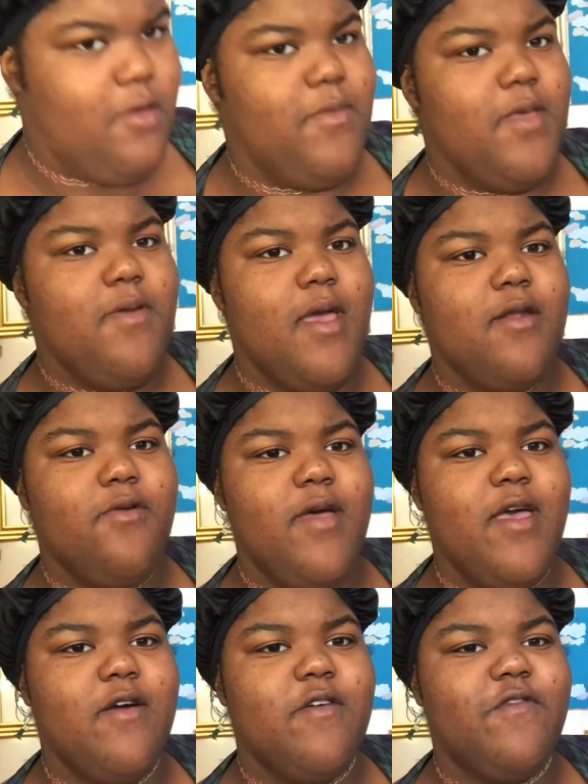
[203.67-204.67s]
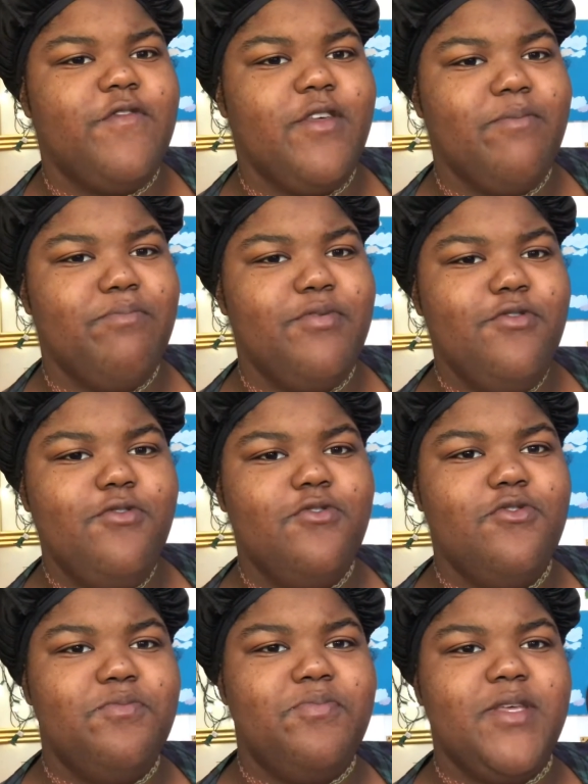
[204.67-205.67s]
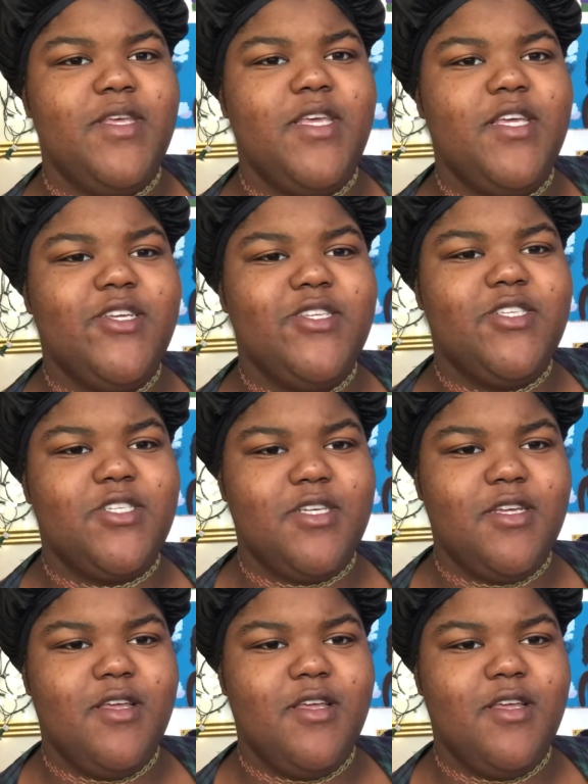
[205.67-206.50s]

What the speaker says: maybe I don't have the boob edge